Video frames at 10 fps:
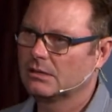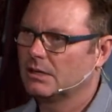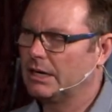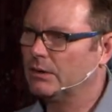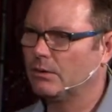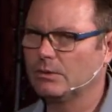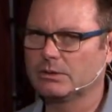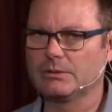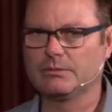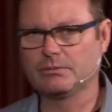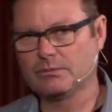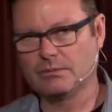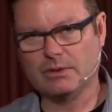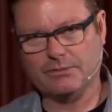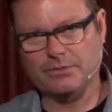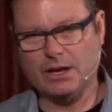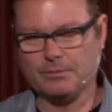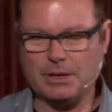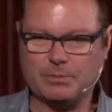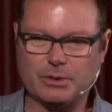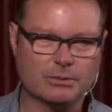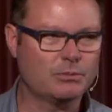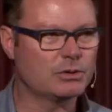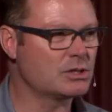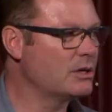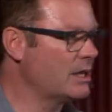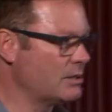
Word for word: I know, well, if not people here, most of you guys